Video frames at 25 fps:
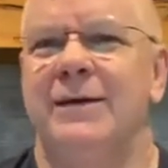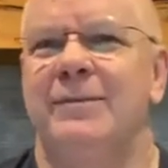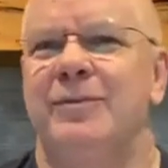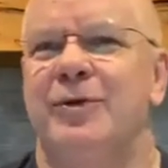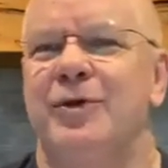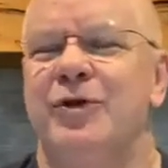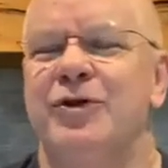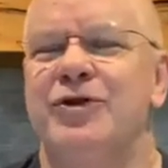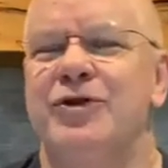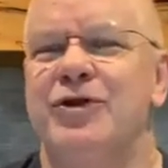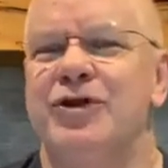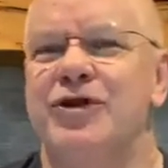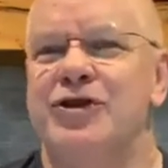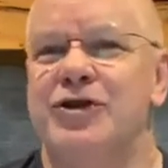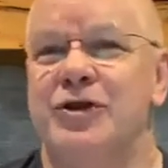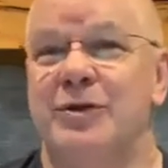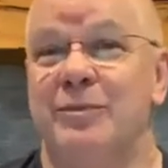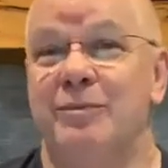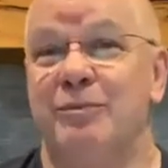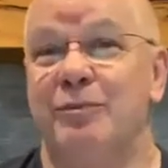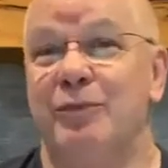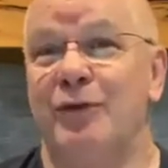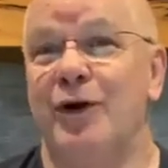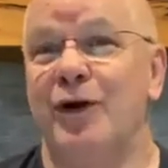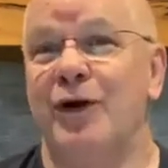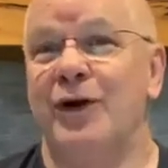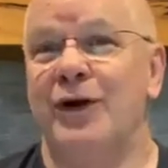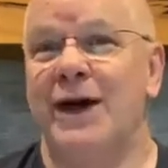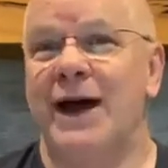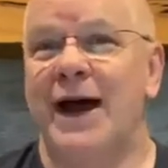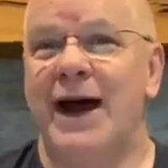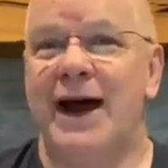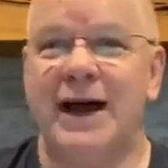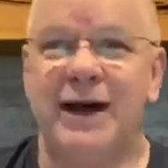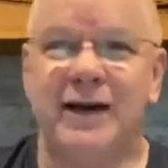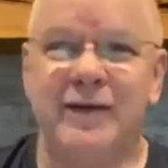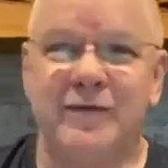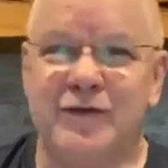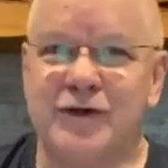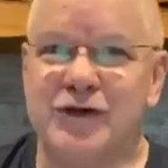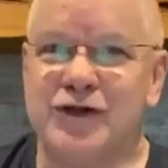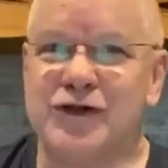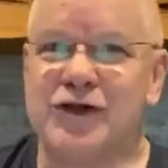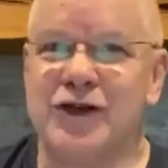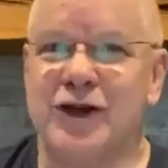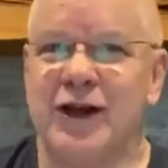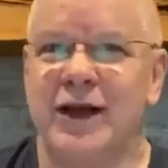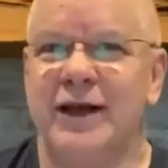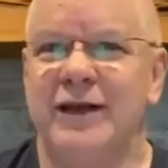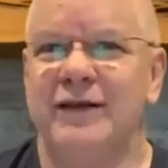Purchased and brought out of the
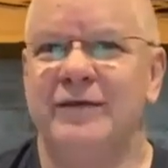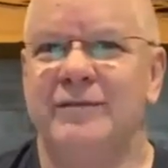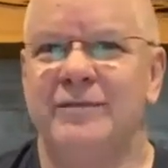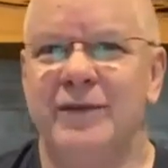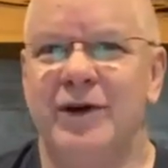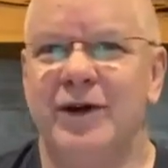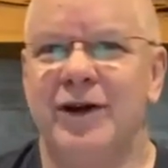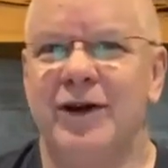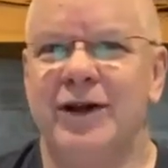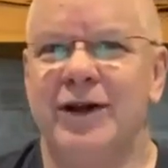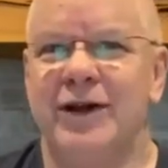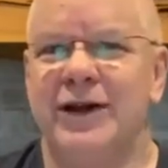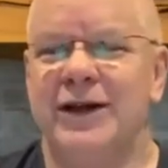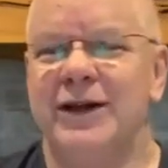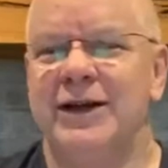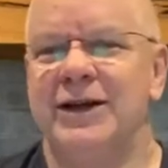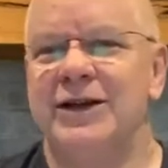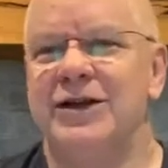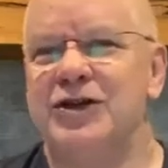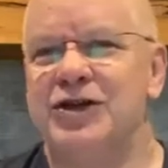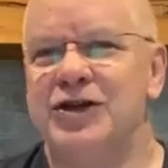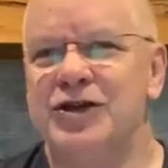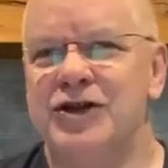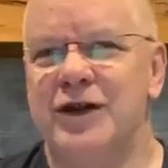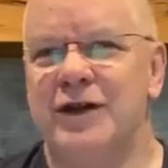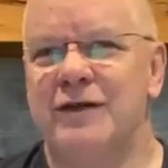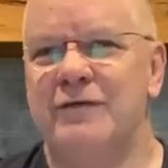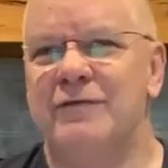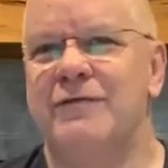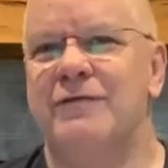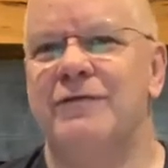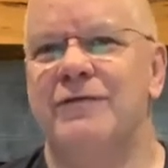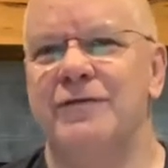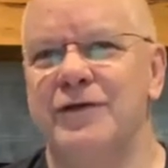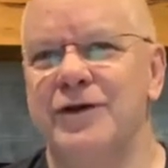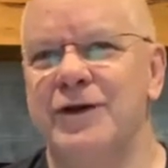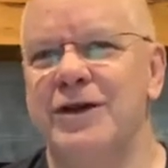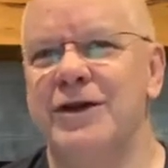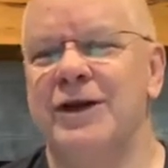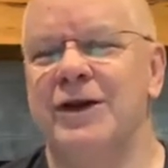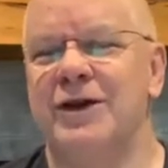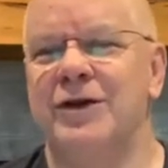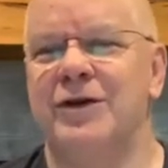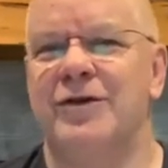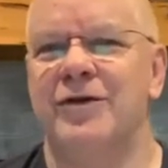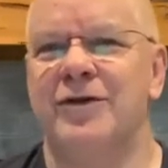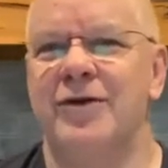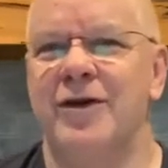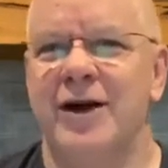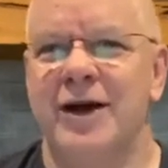slave market and set free in
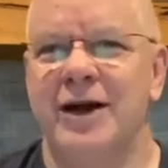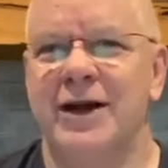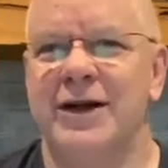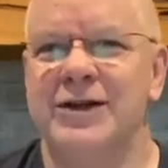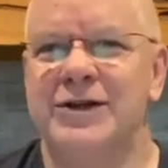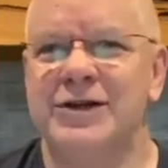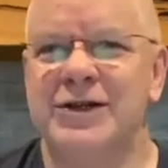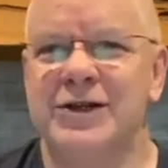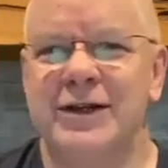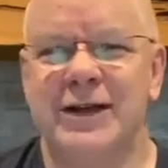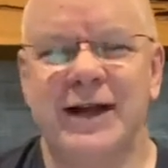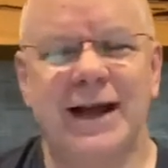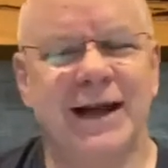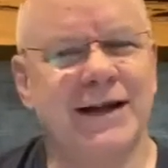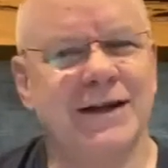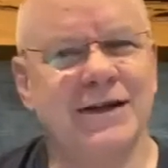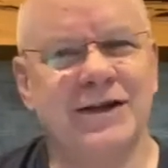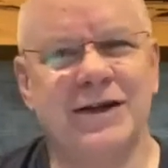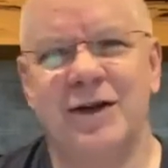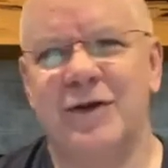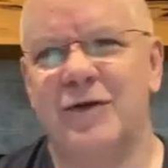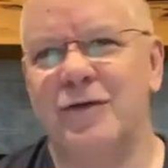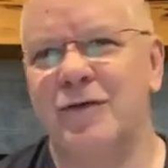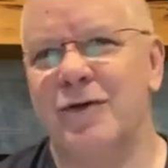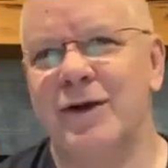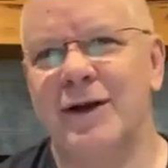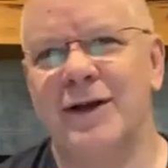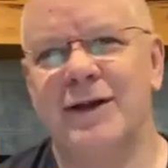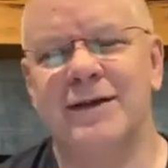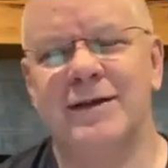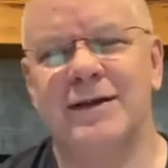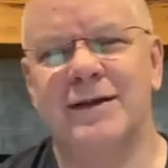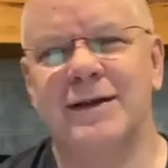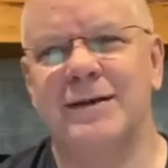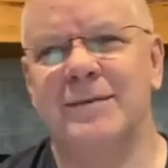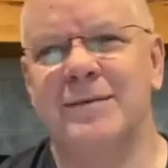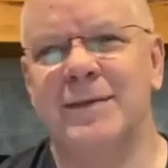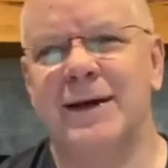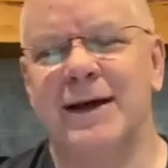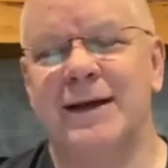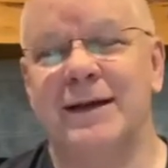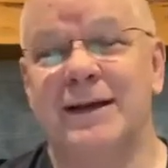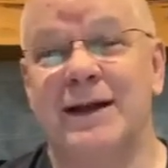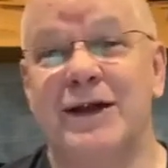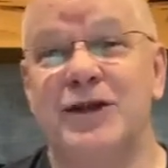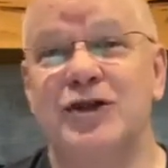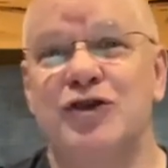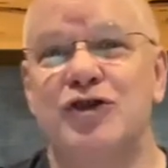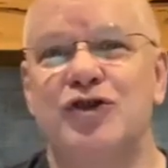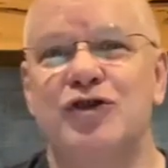Christ. That is a great thing, man.
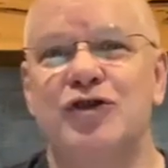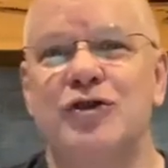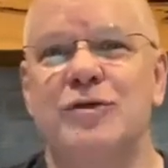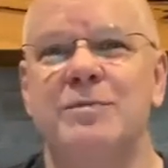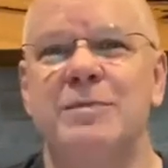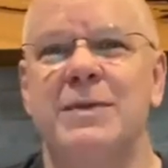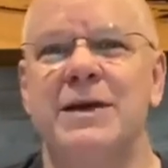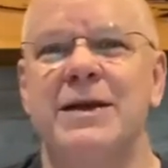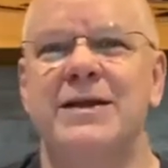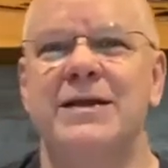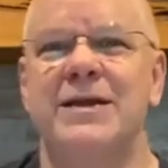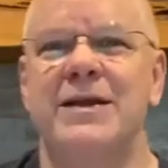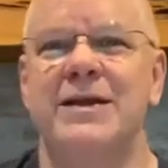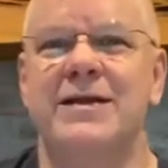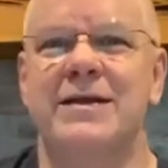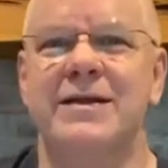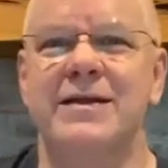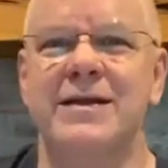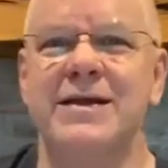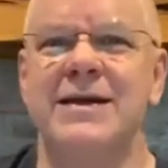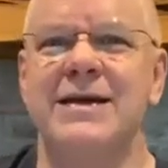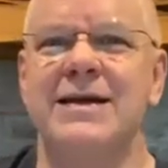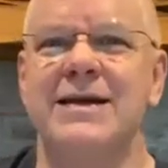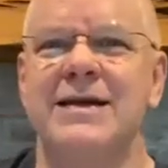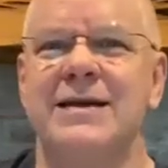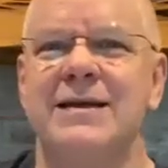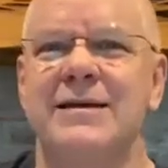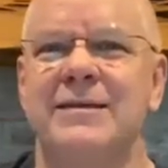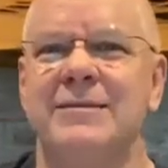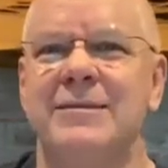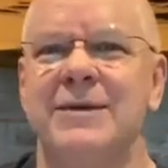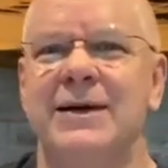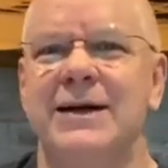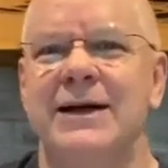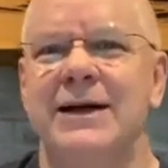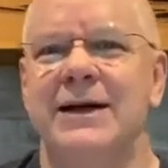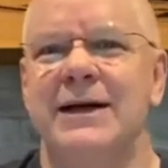That should be the theme